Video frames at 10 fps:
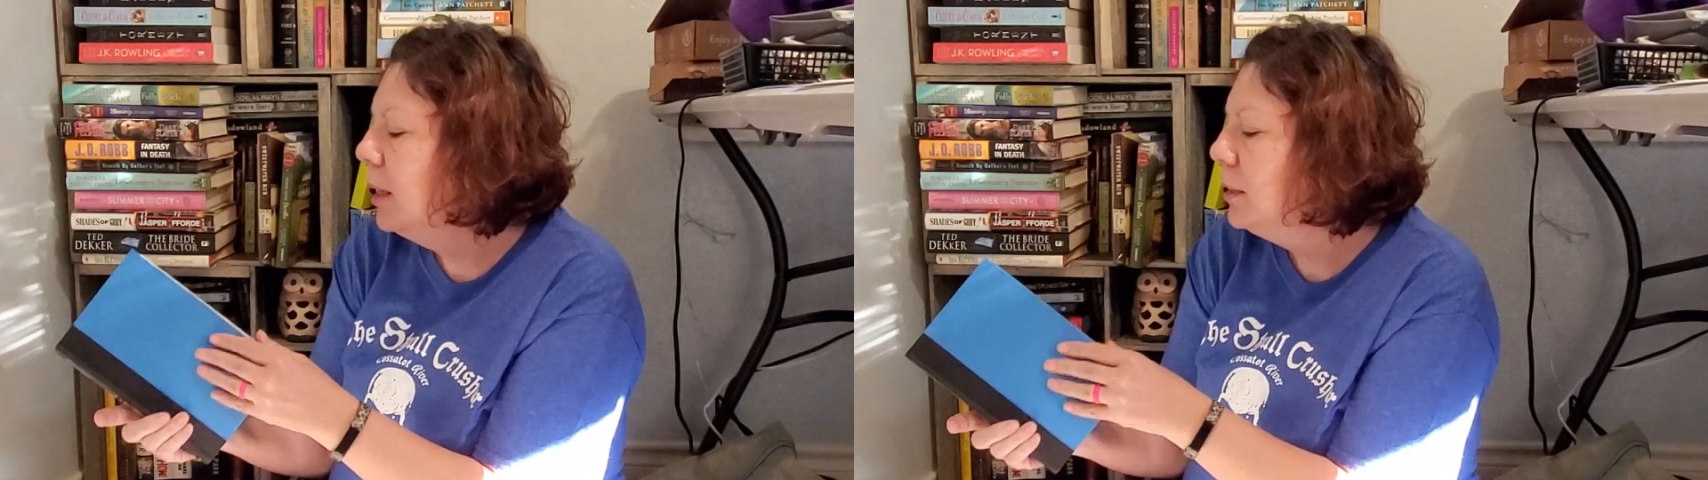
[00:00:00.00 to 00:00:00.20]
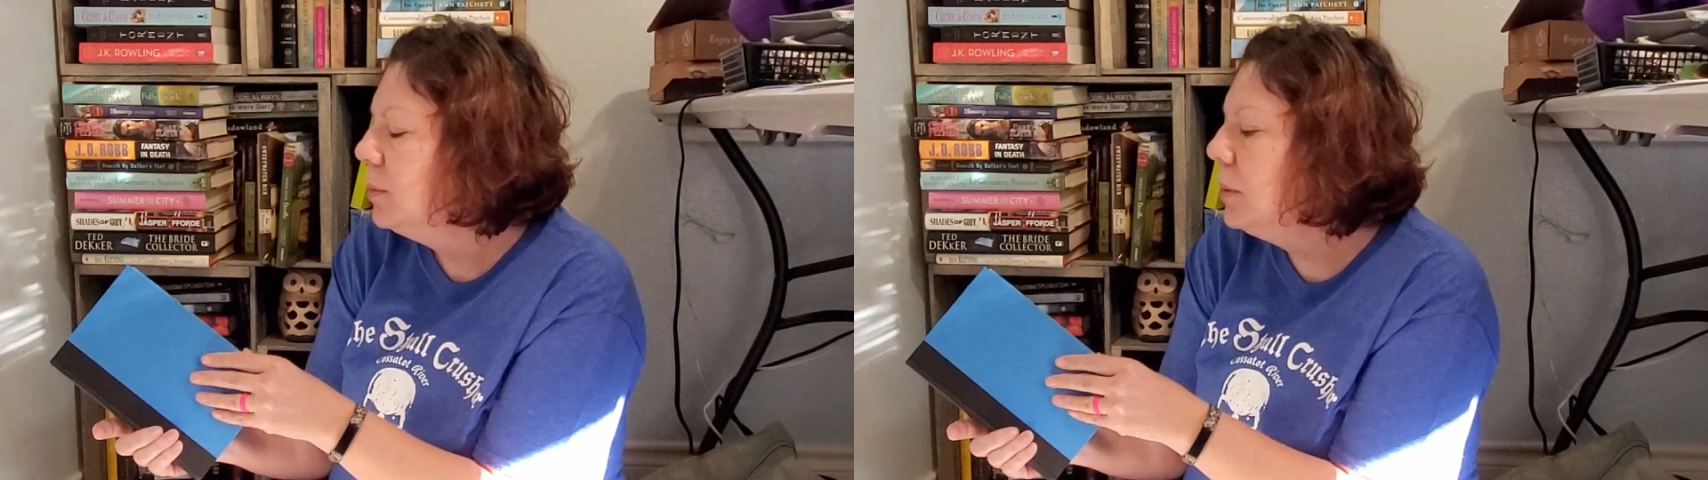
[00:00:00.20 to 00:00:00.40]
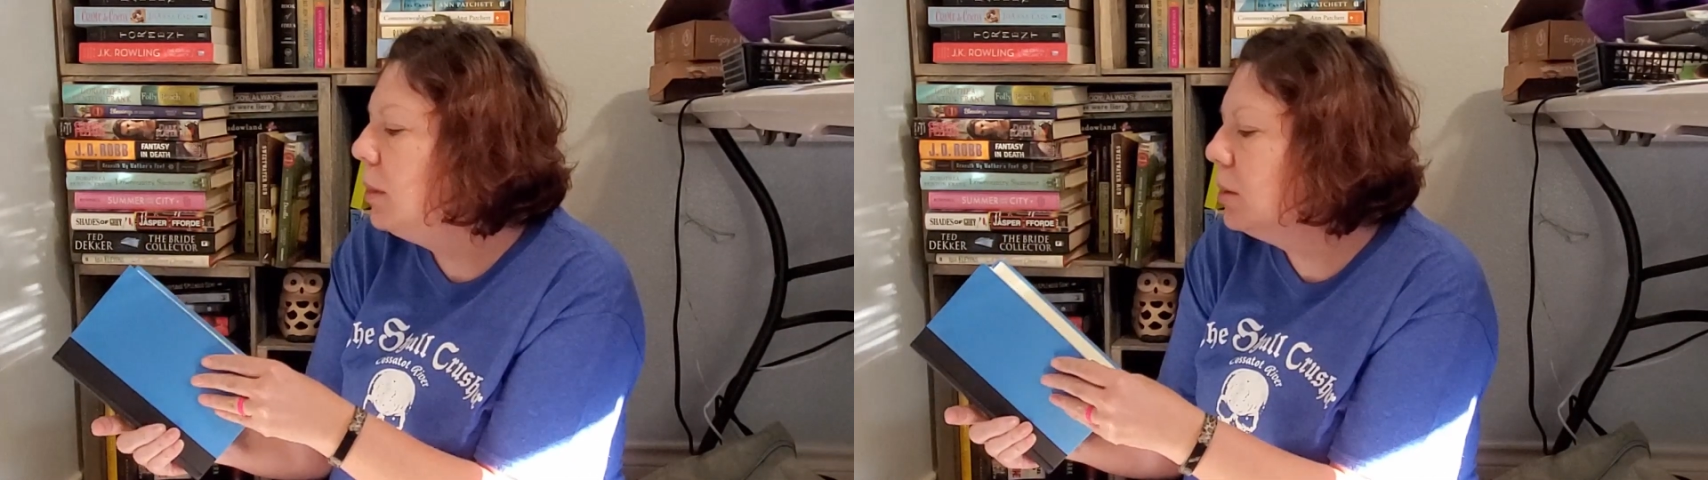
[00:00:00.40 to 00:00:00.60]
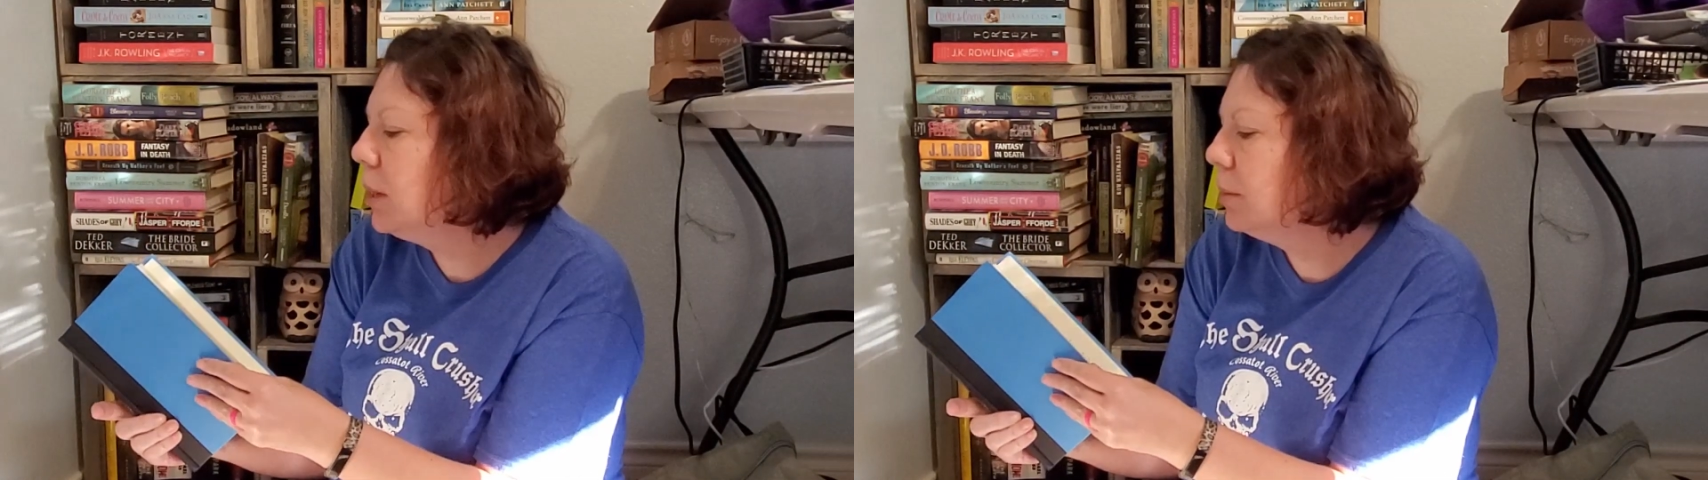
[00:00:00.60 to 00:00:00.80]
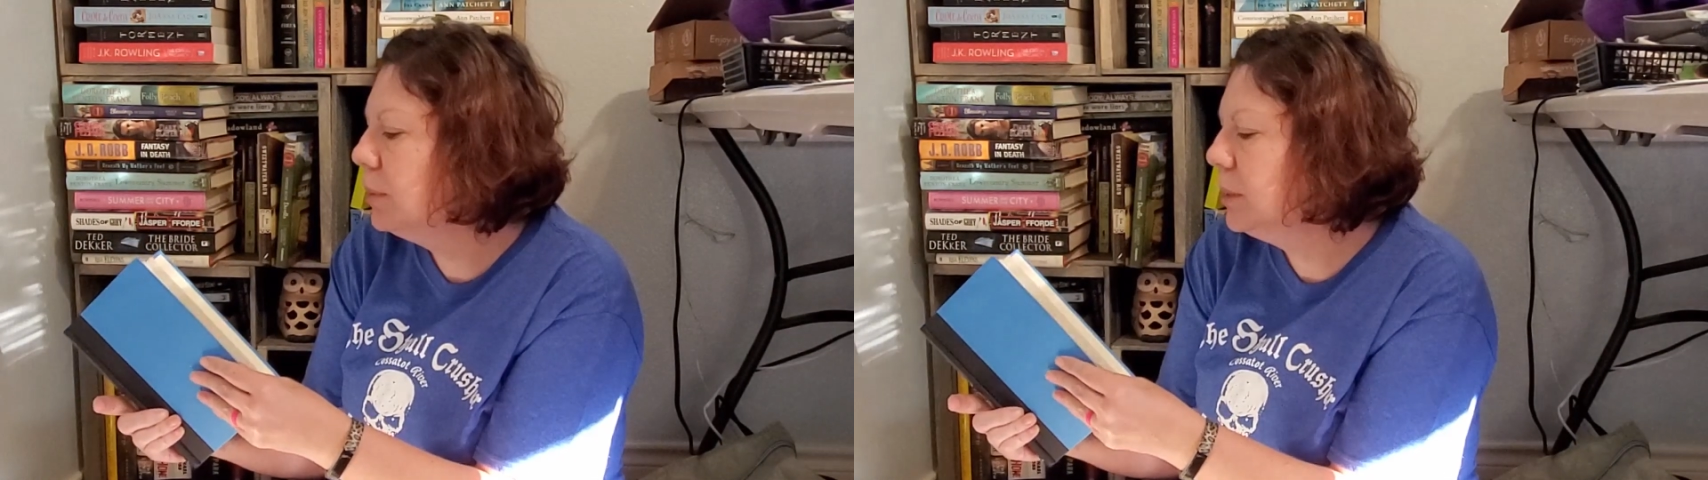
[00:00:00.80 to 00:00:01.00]
It's been a long
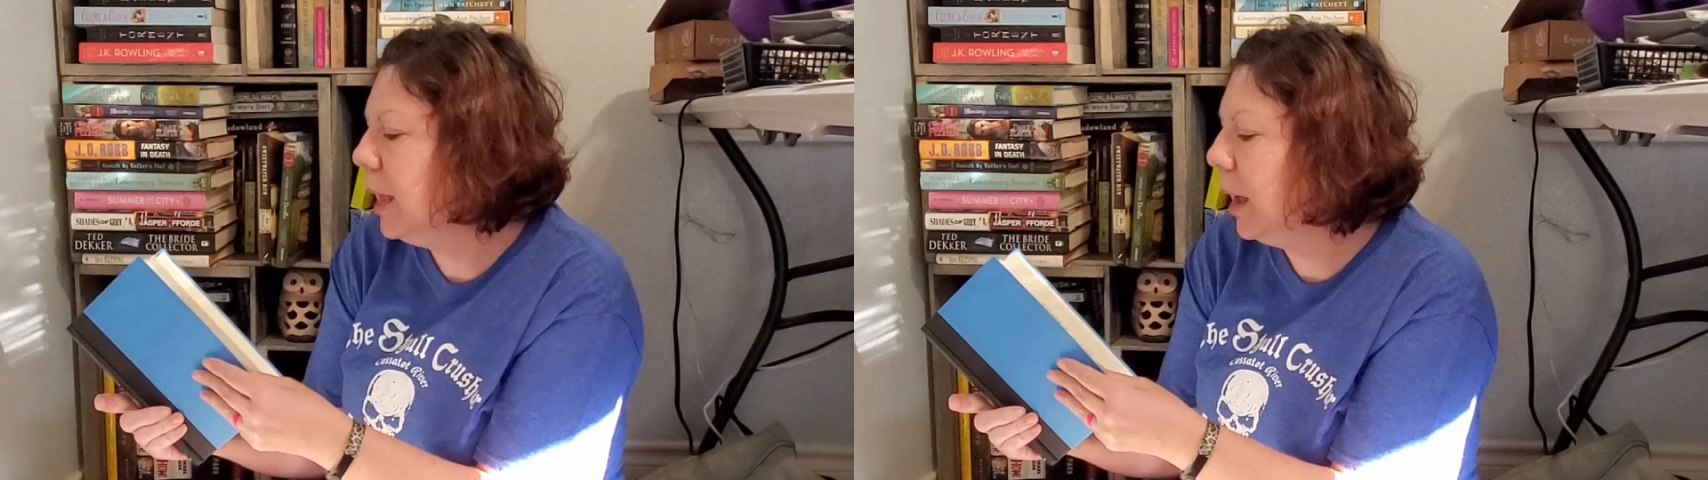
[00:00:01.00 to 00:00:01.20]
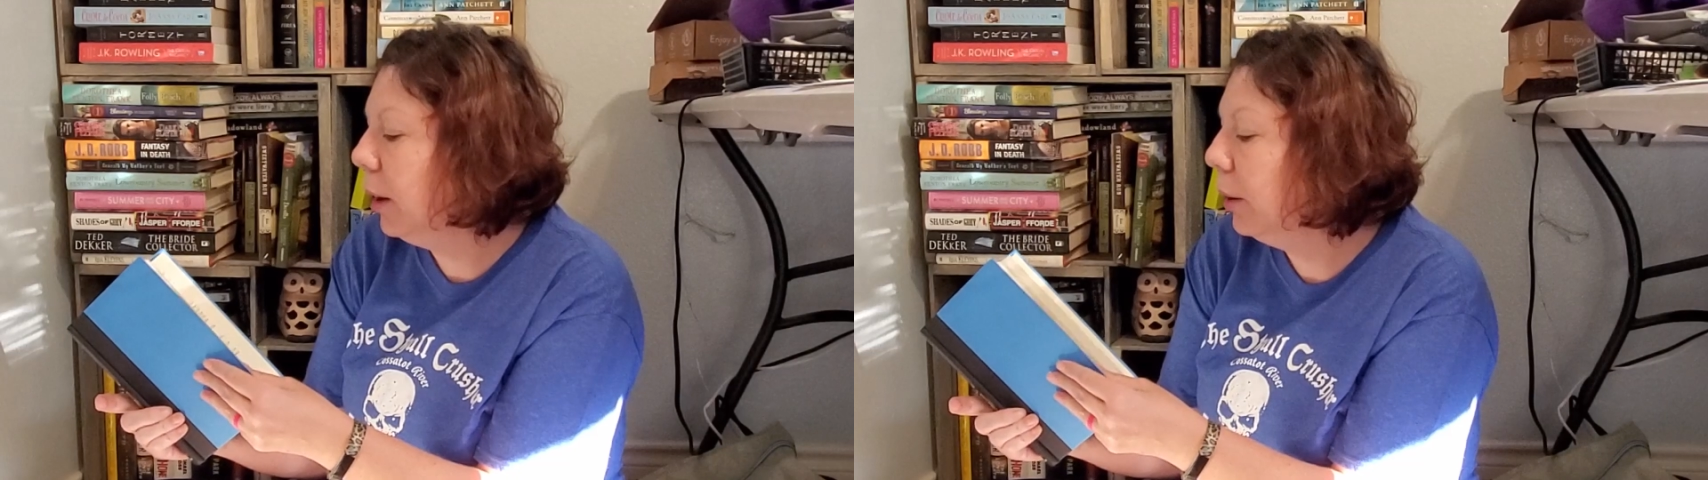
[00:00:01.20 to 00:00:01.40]
time since I